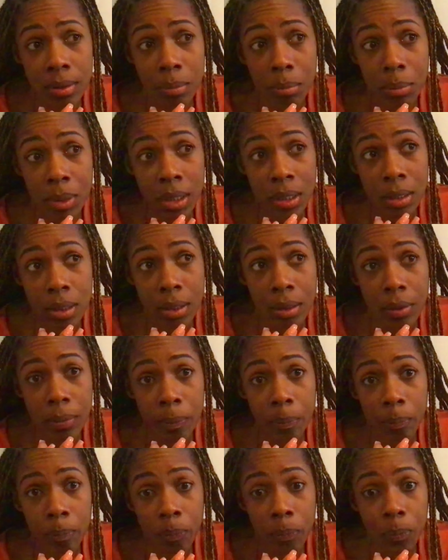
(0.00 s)
What'd you say?
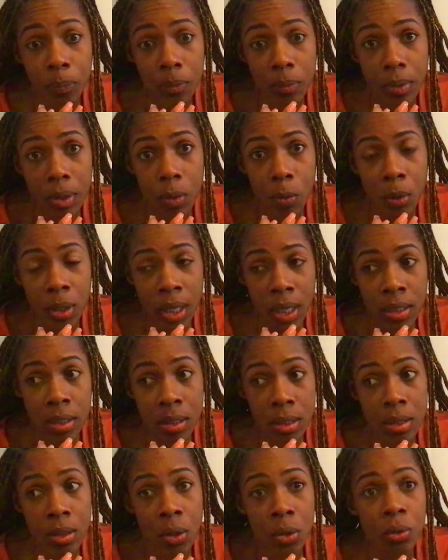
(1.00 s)
What I
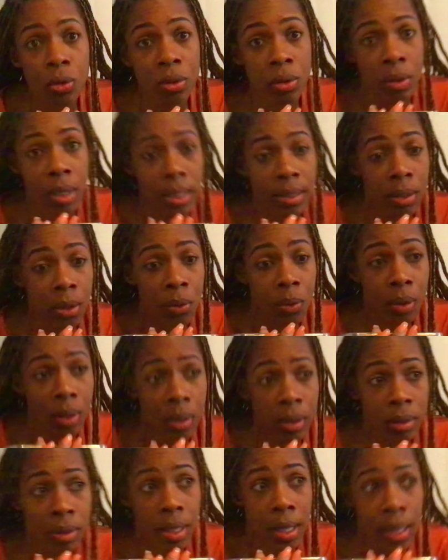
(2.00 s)
just told you. I told
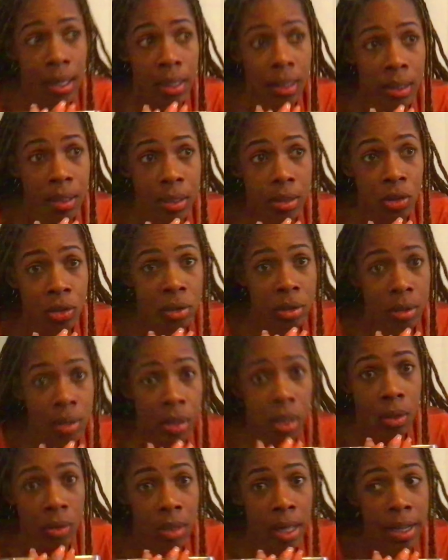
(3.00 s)
her that
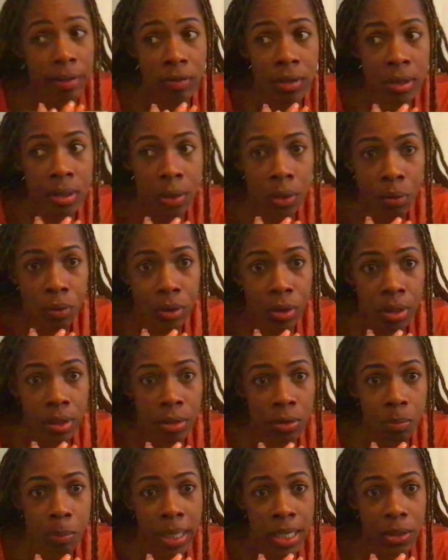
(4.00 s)
her life is over
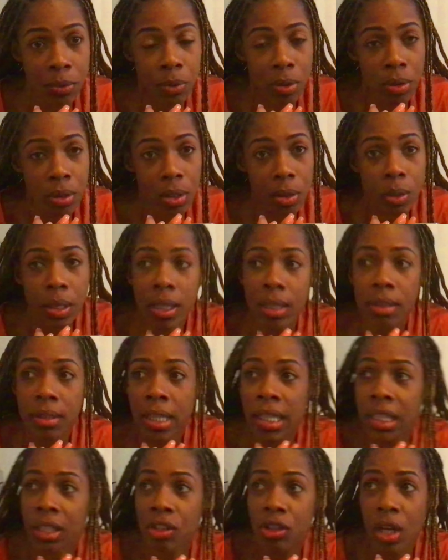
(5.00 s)
and you might as well go get a
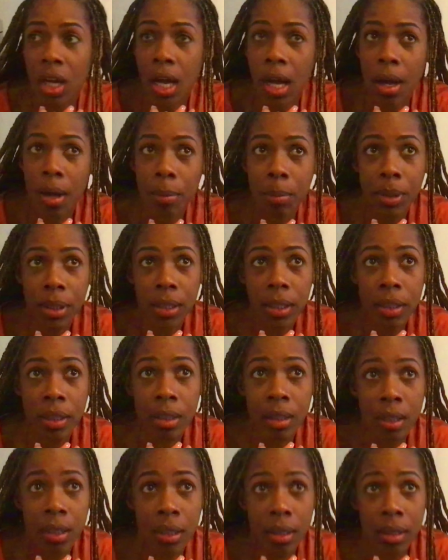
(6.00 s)
second job
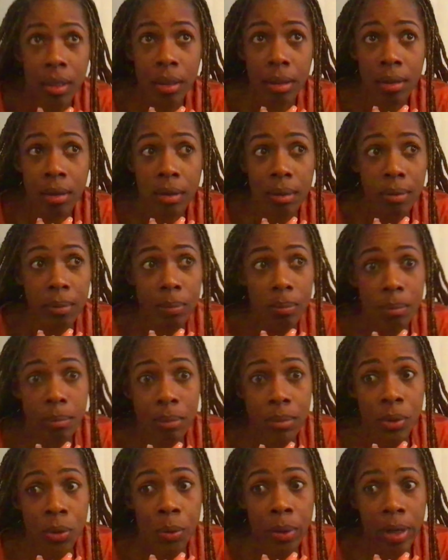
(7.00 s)
and
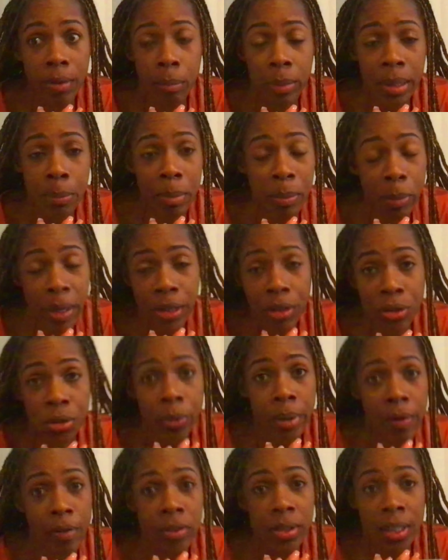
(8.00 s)
do every
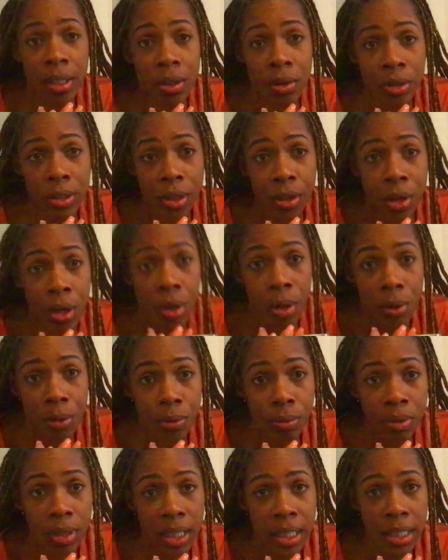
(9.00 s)
do everything on your own.